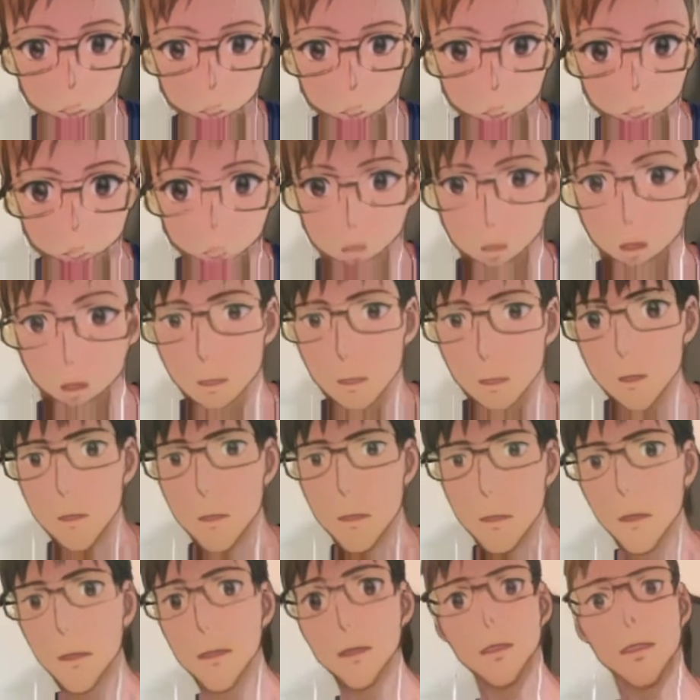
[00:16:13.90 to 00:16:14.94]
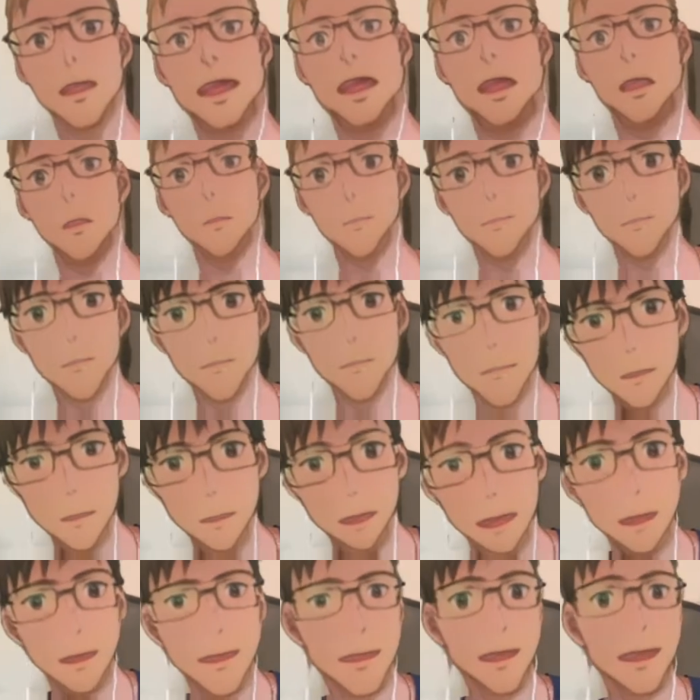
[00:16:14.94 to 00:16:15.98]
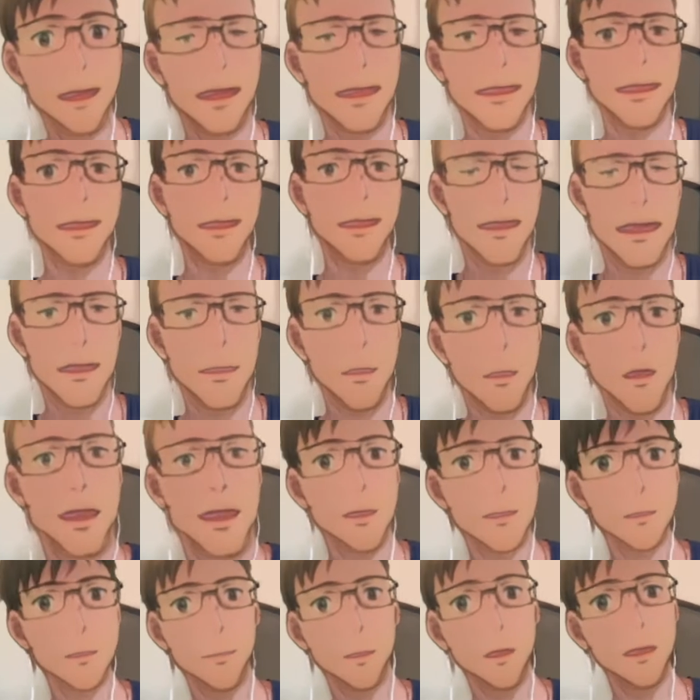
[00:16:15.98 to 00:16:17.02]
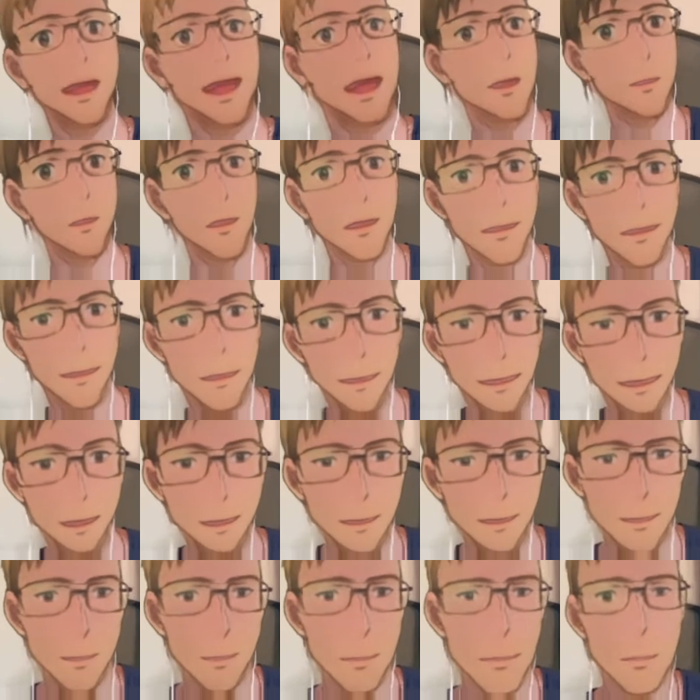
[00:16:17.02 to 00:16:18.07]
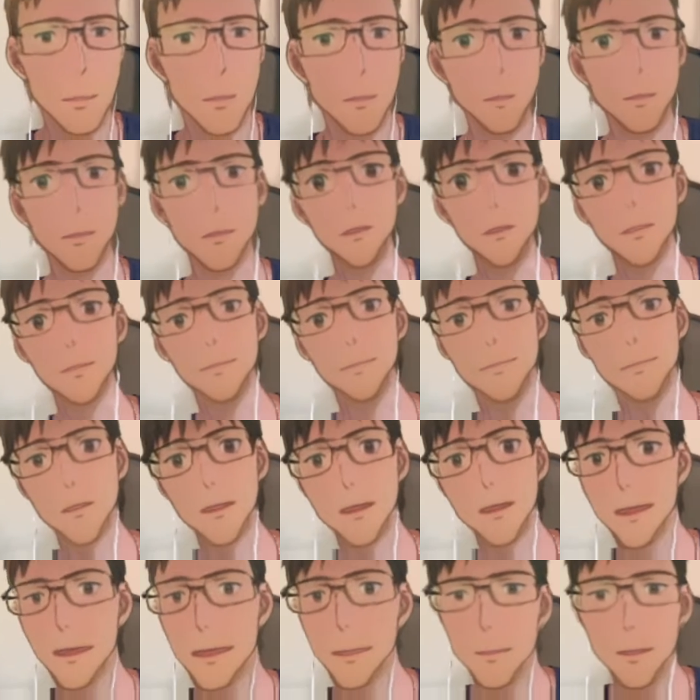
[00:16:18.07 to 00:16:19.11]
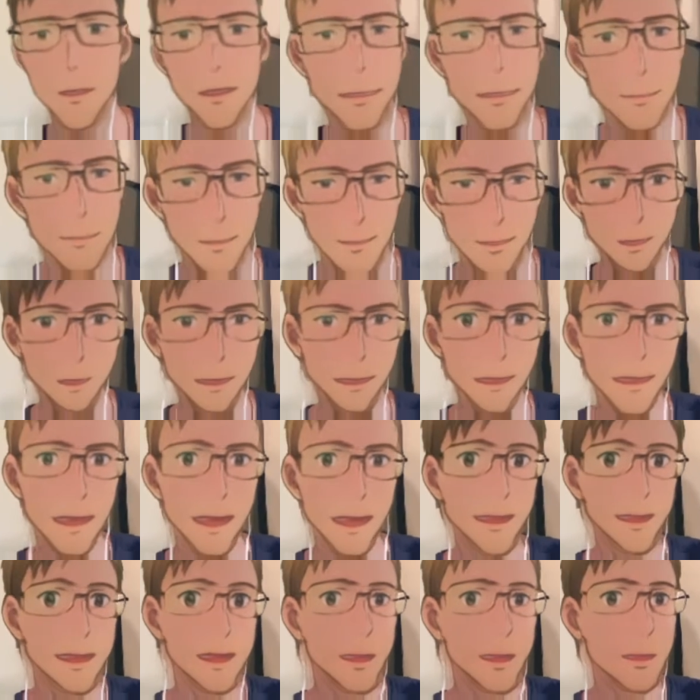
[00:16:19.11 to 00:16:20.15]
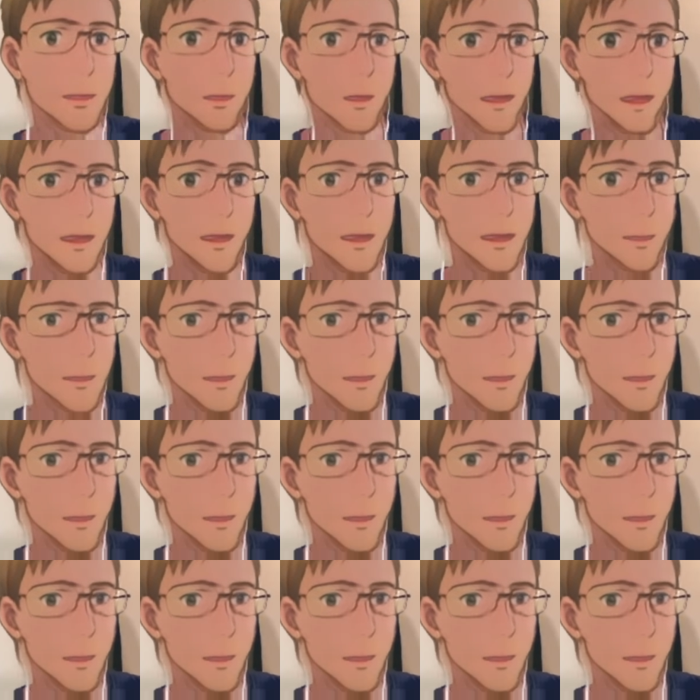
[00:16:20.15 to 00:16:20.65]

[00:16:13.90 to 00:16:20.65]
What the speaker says: It costs 10K, 10,100, and it's new. Well, wonderful. Okay, is it new here as